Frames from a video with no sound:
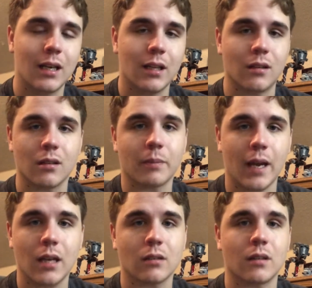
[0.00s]
they're
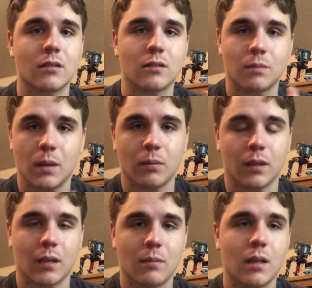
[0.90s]
pandering to people
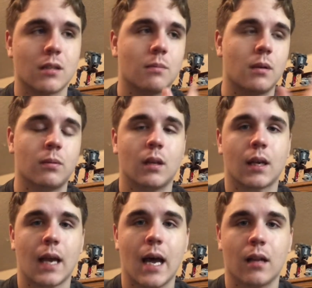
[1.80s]
like me, to people like
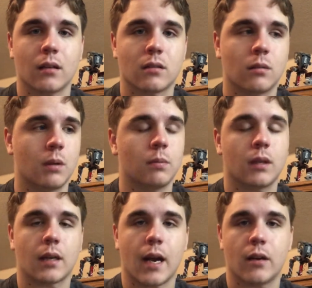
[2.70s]
Alex, to people
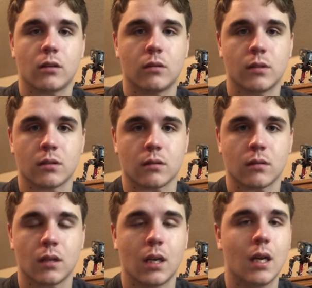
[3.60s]
like Iron Inquisitor,
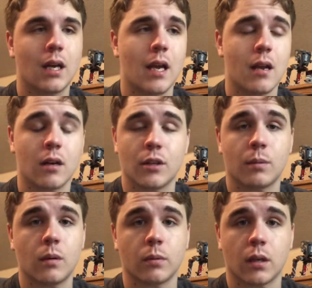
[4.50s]
and other
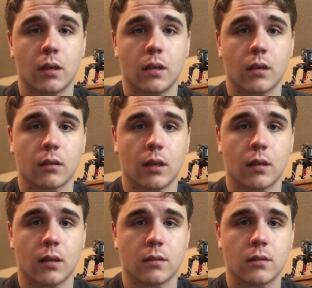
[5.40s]
people that are young like
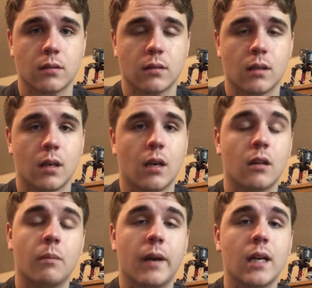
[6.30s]
us.
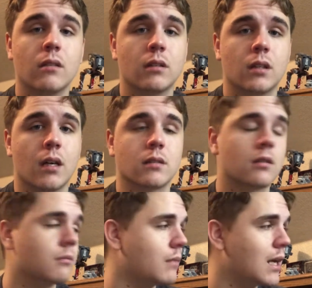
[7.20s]
They're pandering to us.
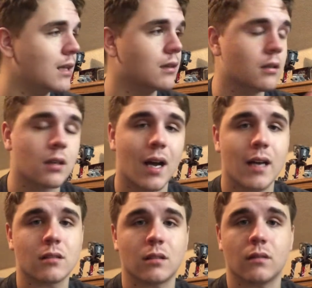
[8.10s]
They're making their
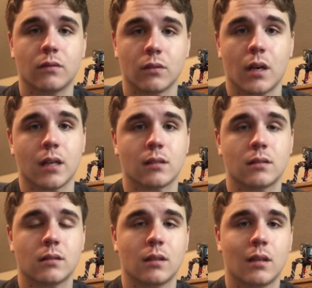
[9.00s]
content for
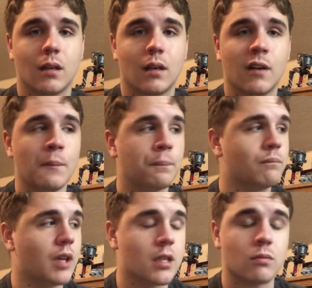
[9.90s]
us,
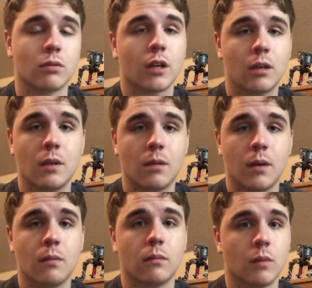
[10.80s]
because we're going to be the
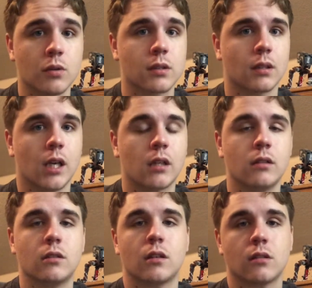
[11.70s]
people most likely
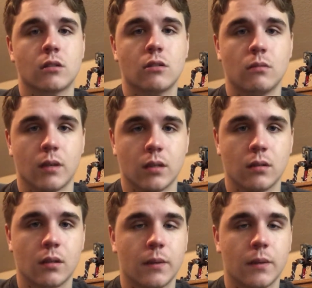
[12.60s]
to consume it.